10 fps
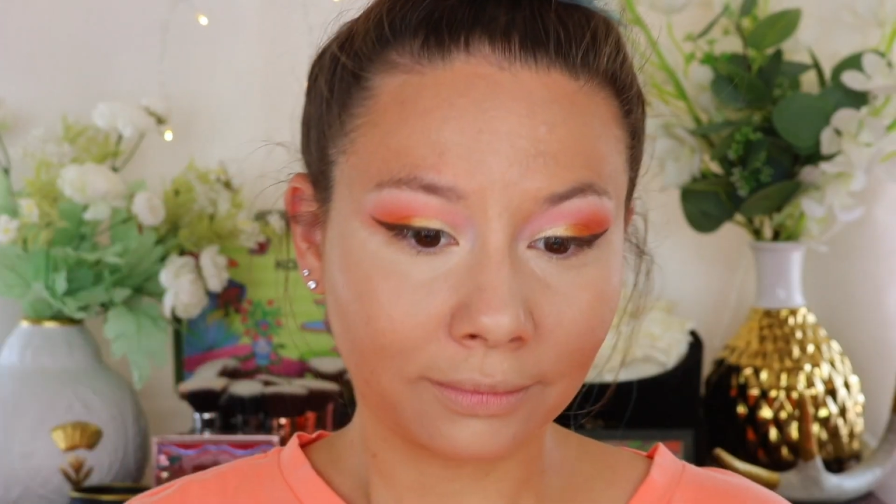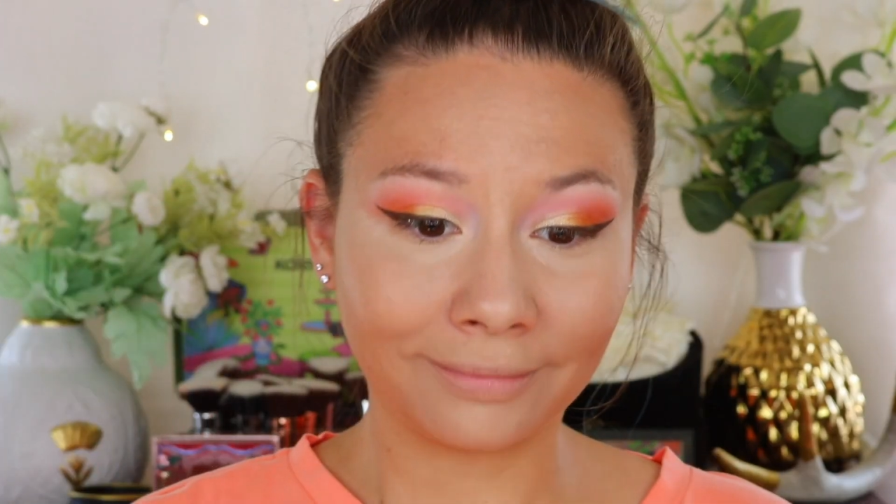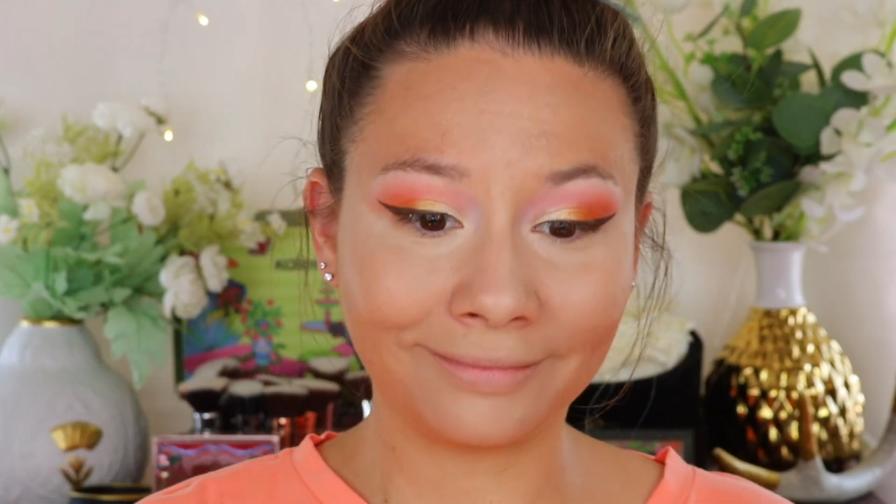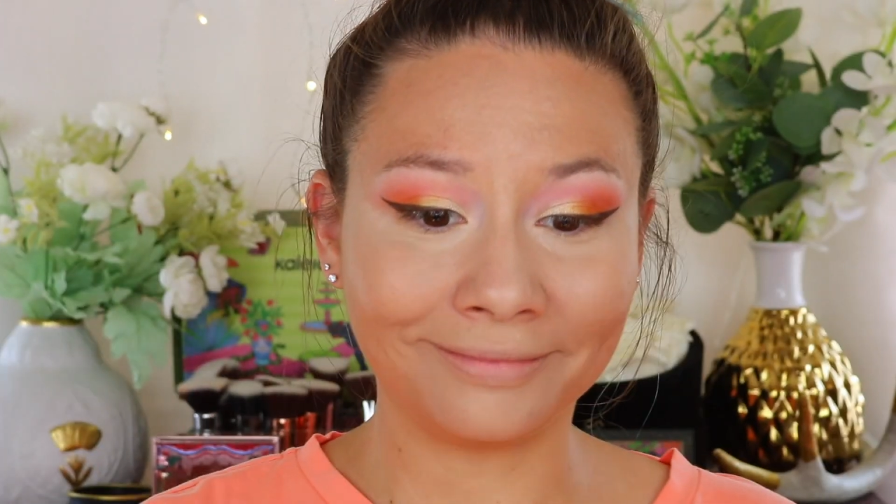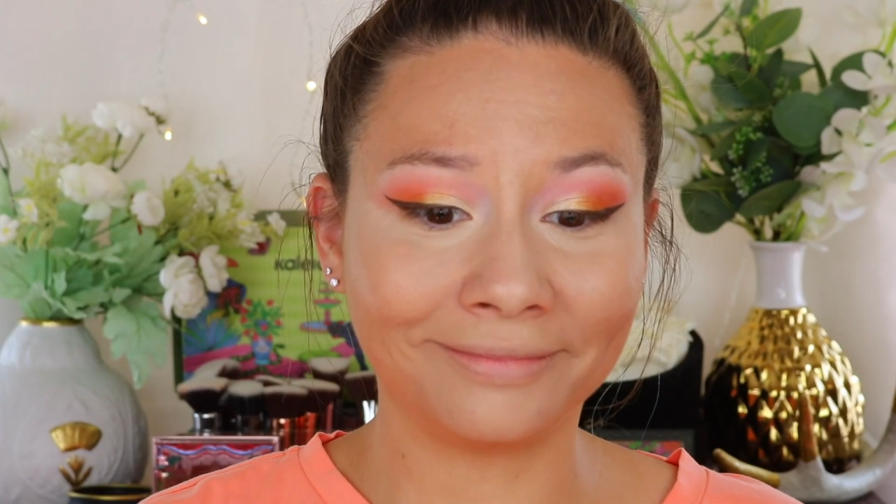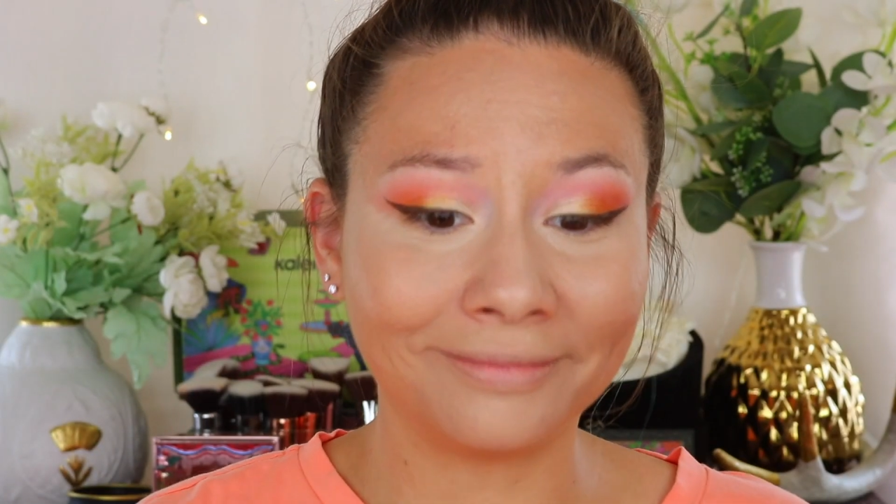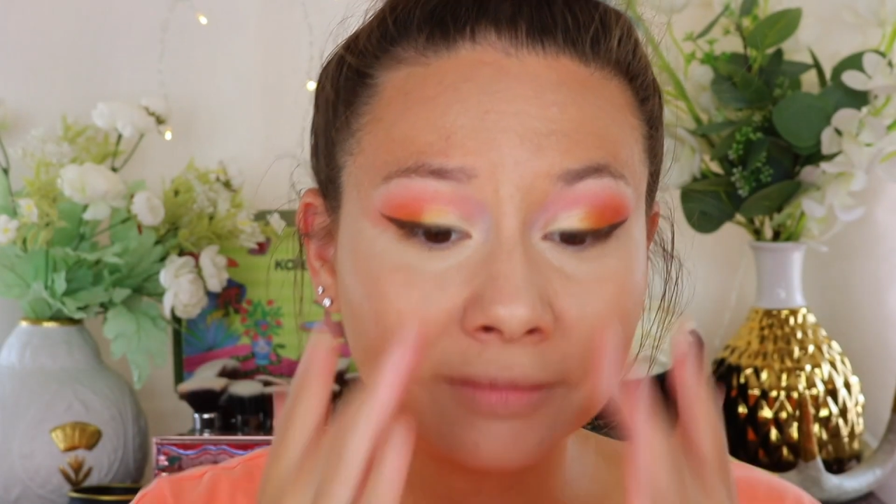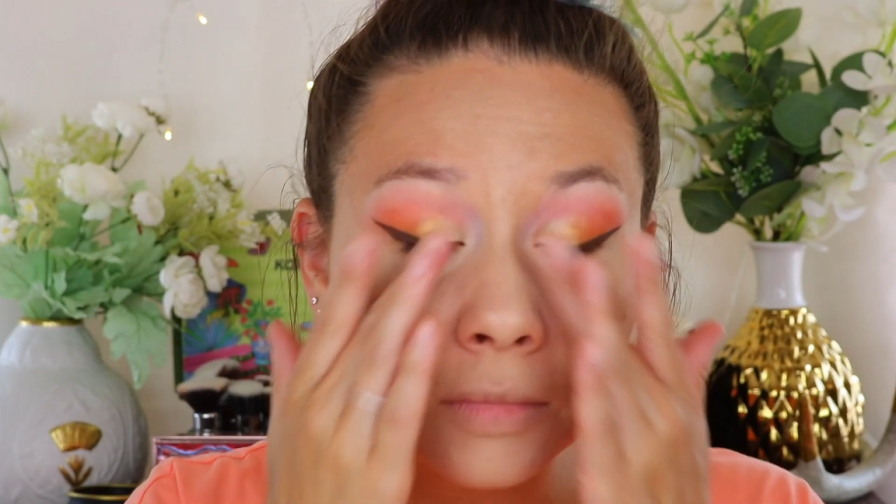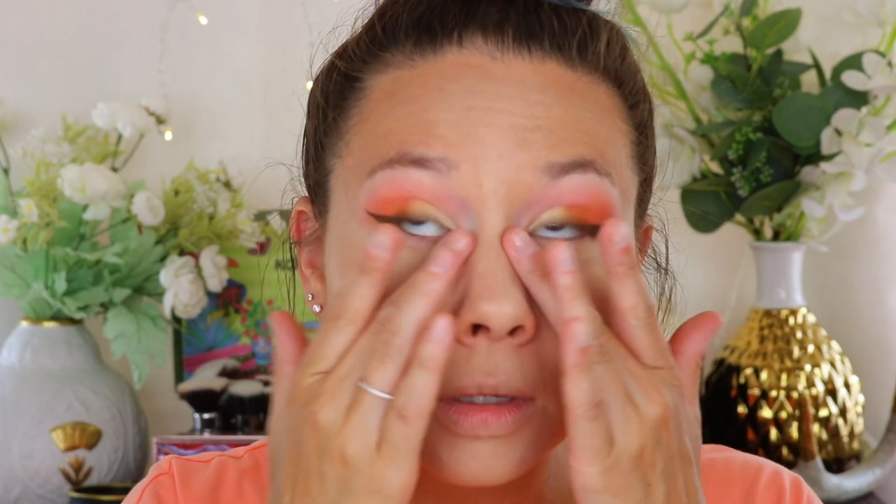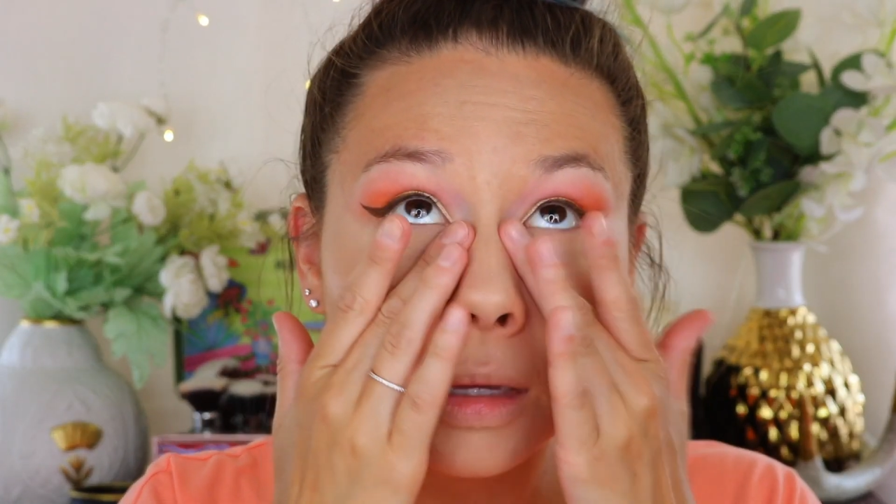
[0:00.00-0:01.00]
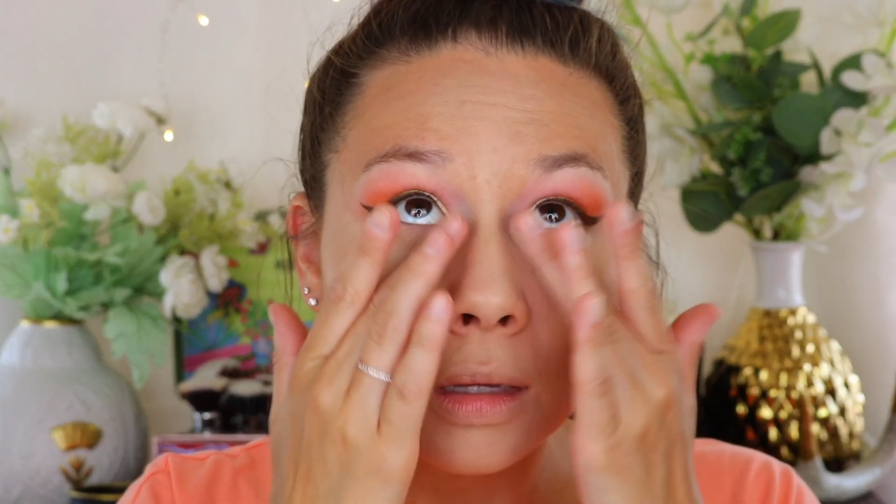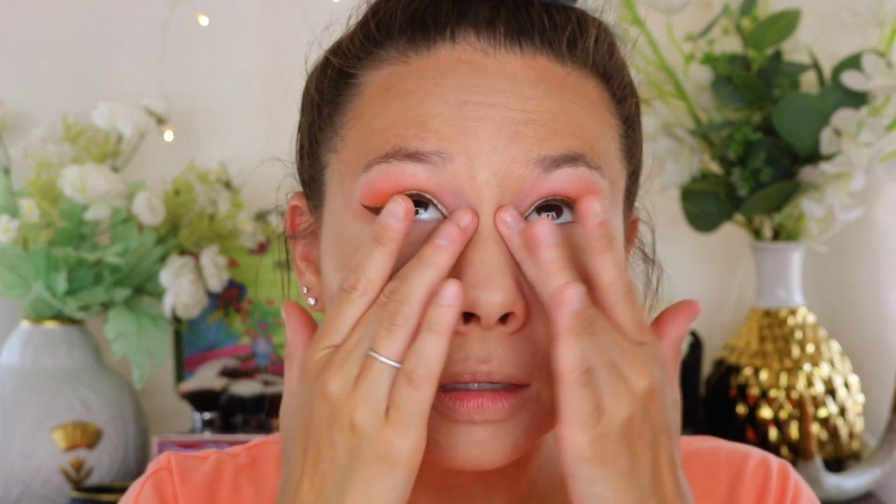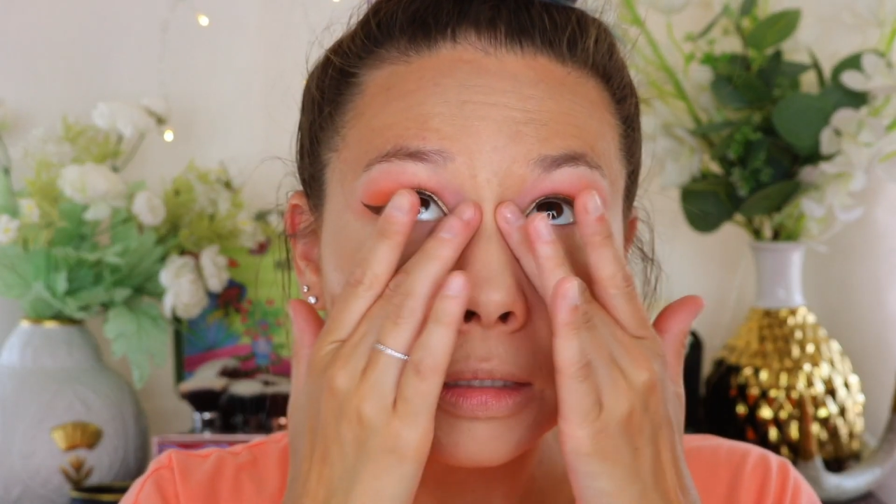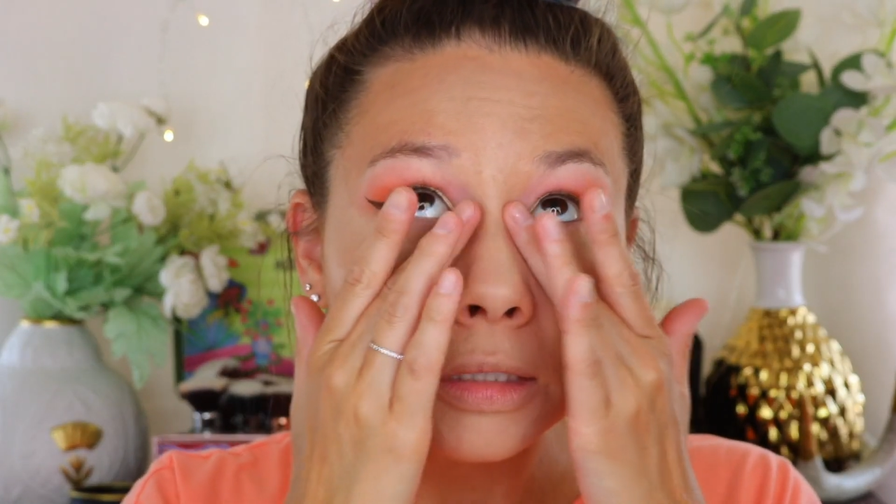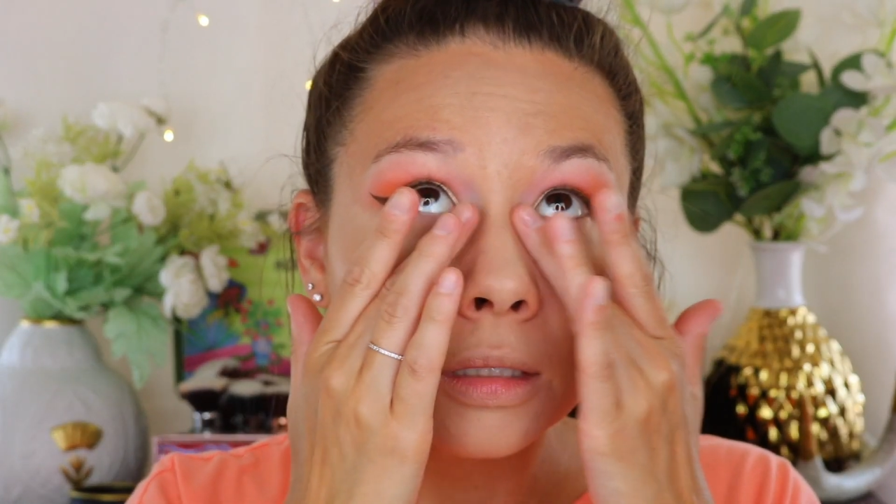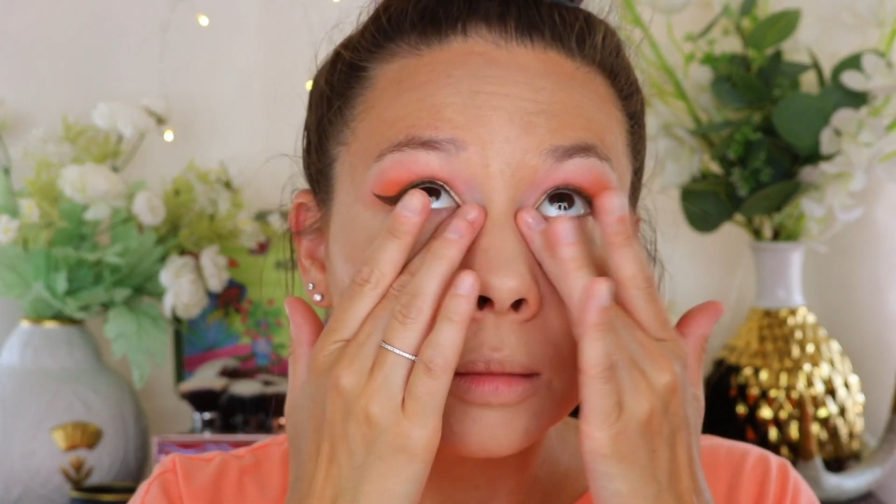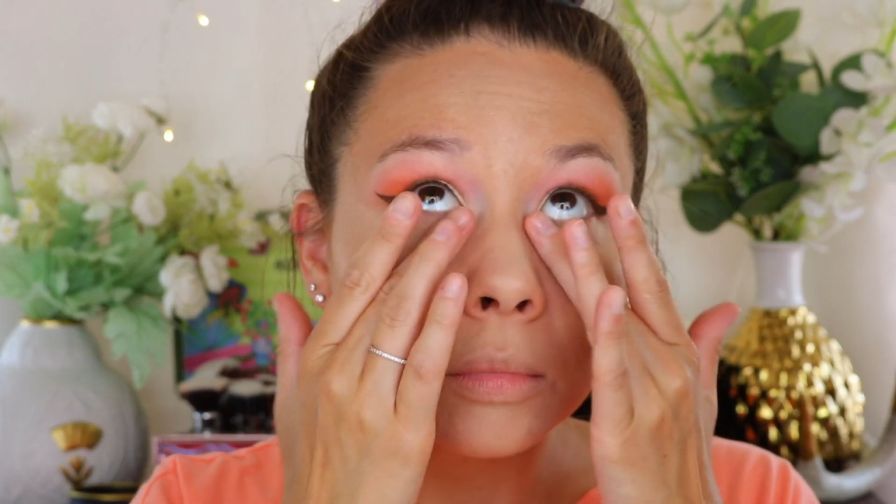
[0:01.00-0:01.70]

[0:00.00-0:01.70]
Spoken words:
Just gonna